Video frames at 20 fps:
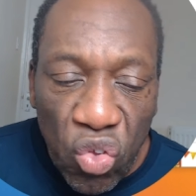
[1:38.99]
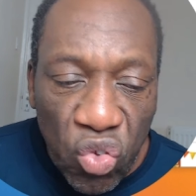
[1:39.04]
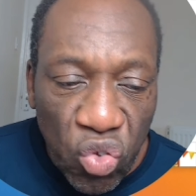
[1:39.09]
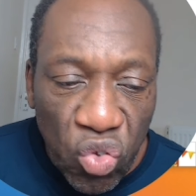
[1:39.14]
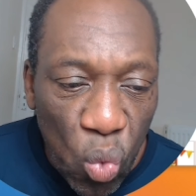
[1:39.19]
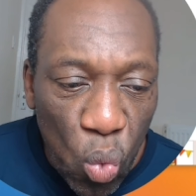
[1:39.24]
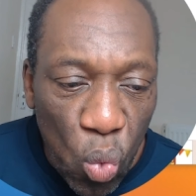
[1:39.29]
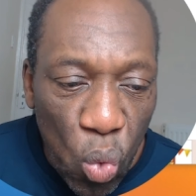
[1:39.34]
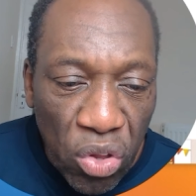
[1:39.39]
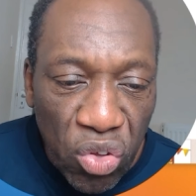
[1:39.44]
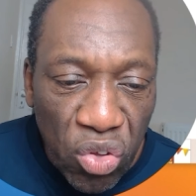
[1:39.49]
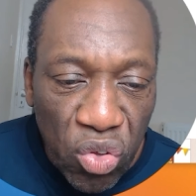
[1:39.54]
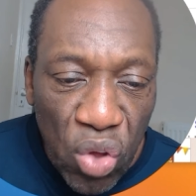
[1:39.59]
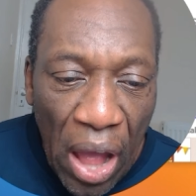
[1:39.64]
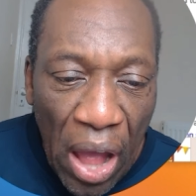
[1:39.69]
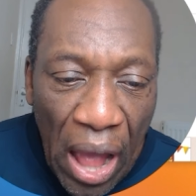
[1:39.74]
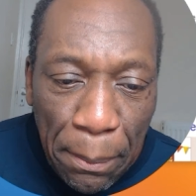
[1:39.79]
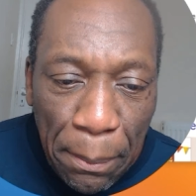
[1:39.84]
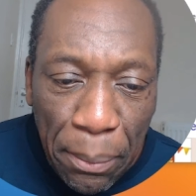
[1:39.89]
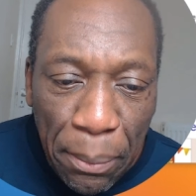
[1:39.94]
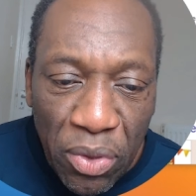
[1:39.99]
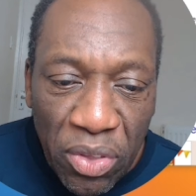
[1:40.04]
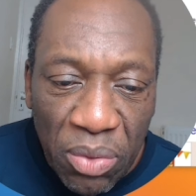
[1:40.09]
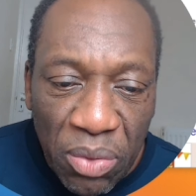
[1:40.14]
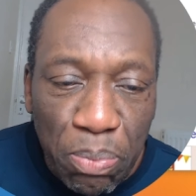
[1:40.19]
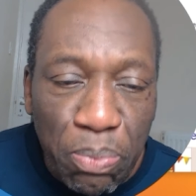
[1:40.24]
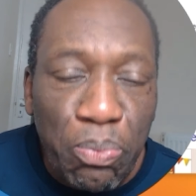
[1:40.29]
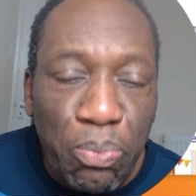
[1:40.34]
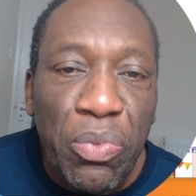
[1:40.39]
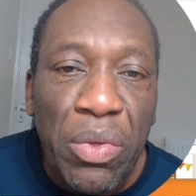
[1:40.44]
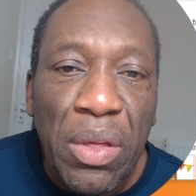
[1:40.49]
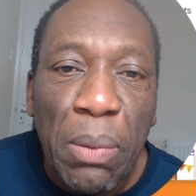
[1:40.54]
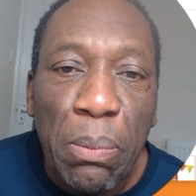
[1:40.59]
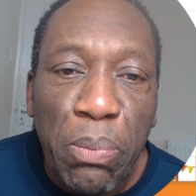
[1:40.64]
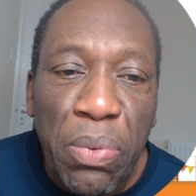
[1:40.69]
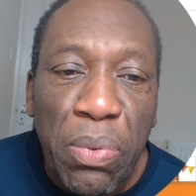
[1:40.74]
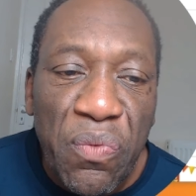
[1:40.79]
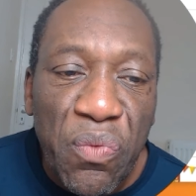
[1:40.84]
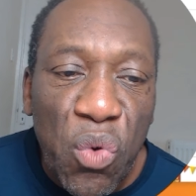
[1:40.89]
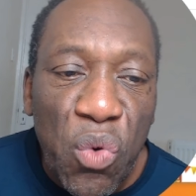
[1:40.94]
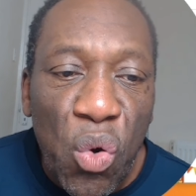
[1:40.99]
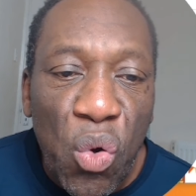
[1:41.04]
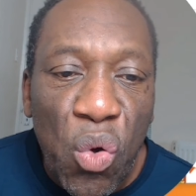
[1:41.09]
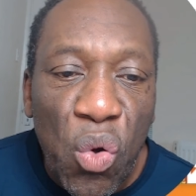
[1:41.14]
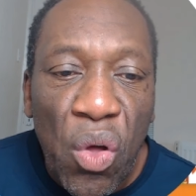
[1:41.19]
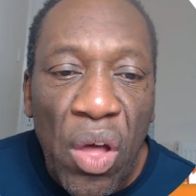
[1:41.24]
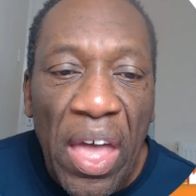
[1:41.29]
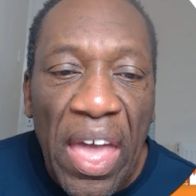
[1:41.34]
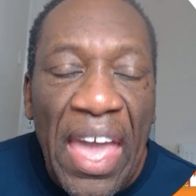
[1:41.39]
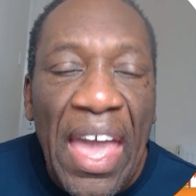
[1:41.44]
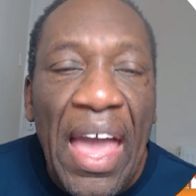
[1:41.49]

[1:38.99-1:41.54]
So what happened before